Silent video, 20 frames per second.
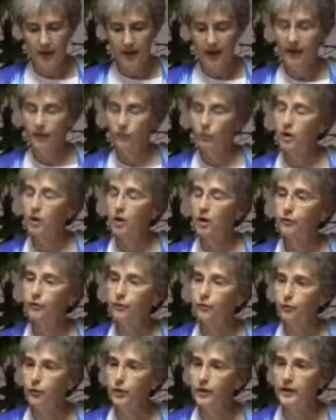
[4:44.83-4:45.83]
and we are
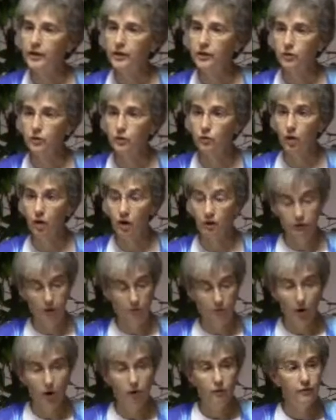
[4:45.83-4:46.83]
free to draw from
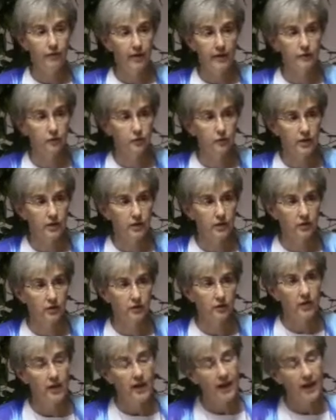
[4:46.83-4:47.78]
all faith traditions